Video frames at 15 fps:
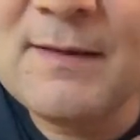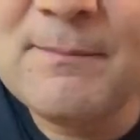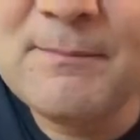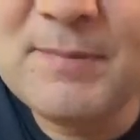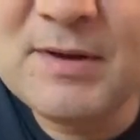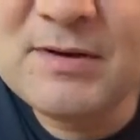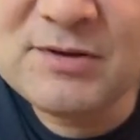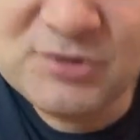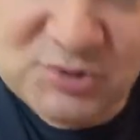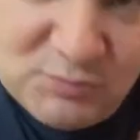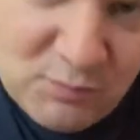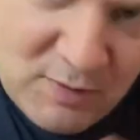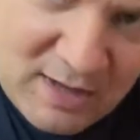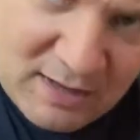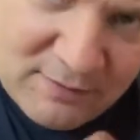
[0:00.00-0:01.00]
because
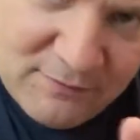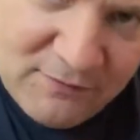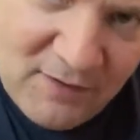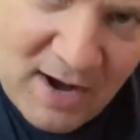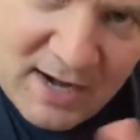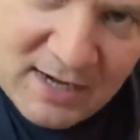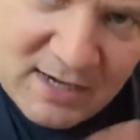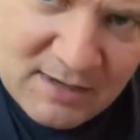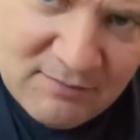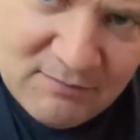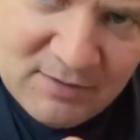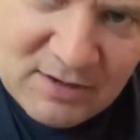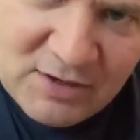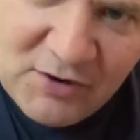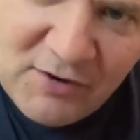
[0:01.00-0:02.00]
we can find
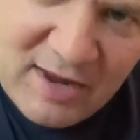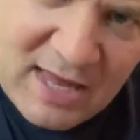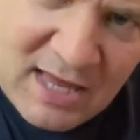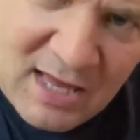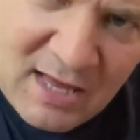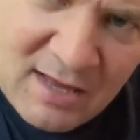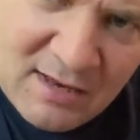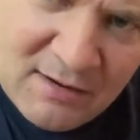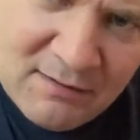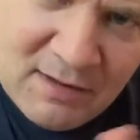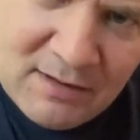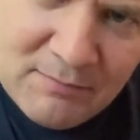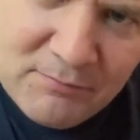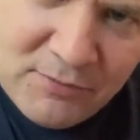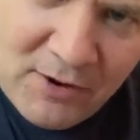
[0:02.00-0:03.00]
in green,
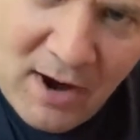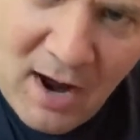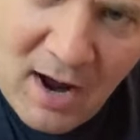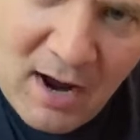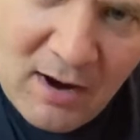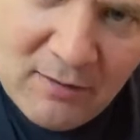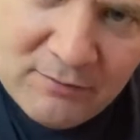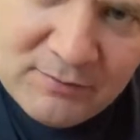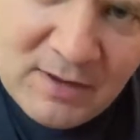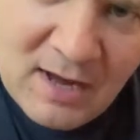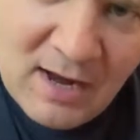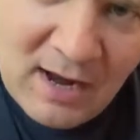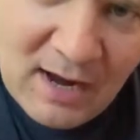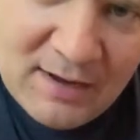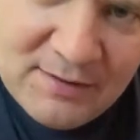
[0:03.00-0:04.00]
in brown,
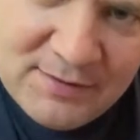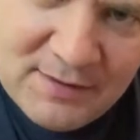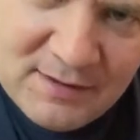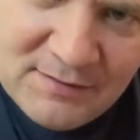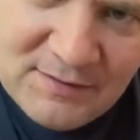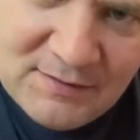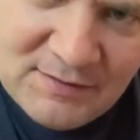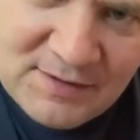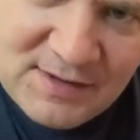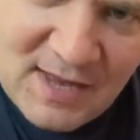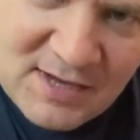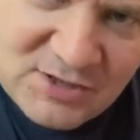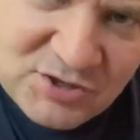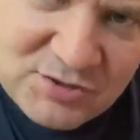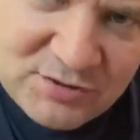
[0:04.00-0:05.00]
I think the
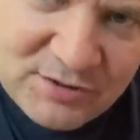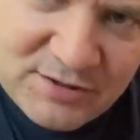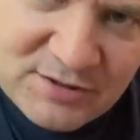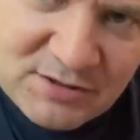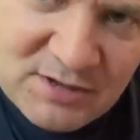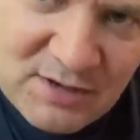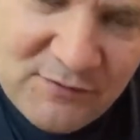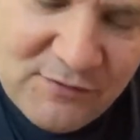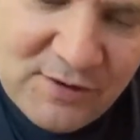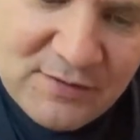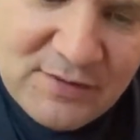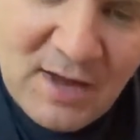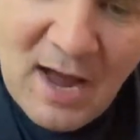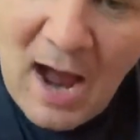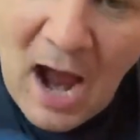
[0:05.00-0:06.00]
texture is
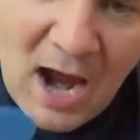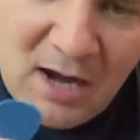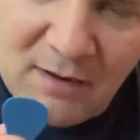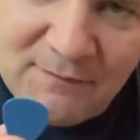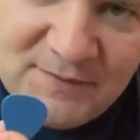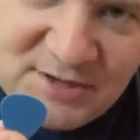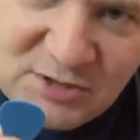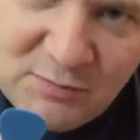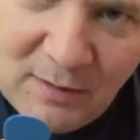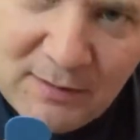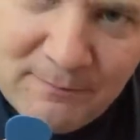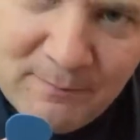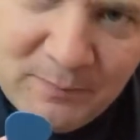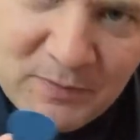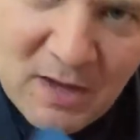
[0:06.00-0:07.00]
different. I love this
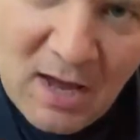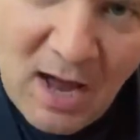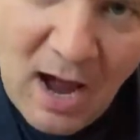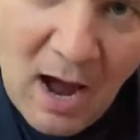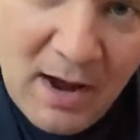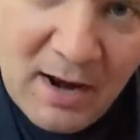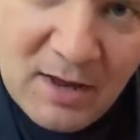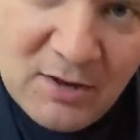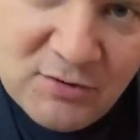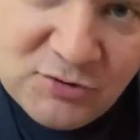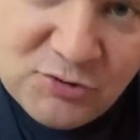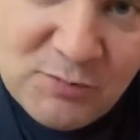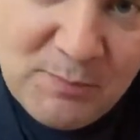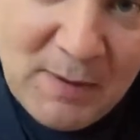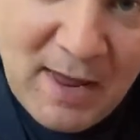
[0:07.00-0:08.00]
one, and I
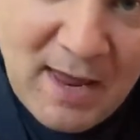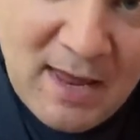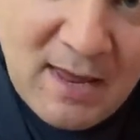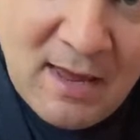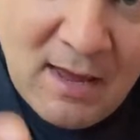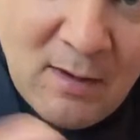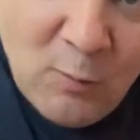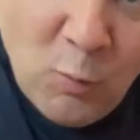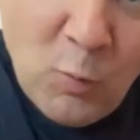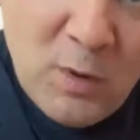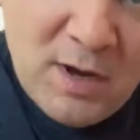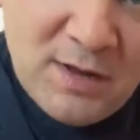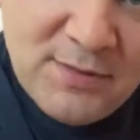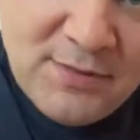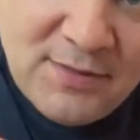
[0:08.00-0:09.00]
used to play
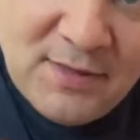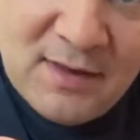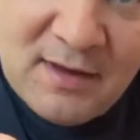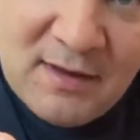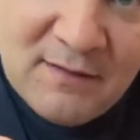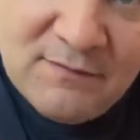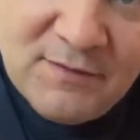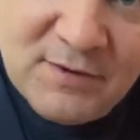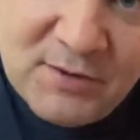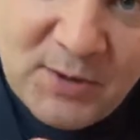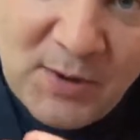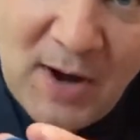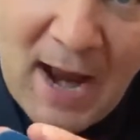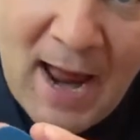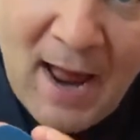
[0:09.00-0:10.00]
with the
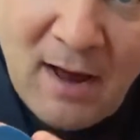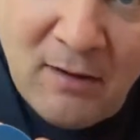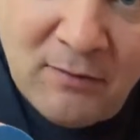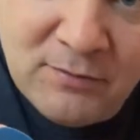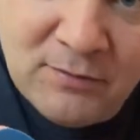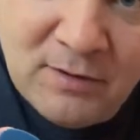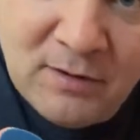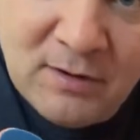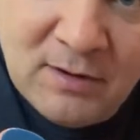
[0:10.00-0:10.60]
round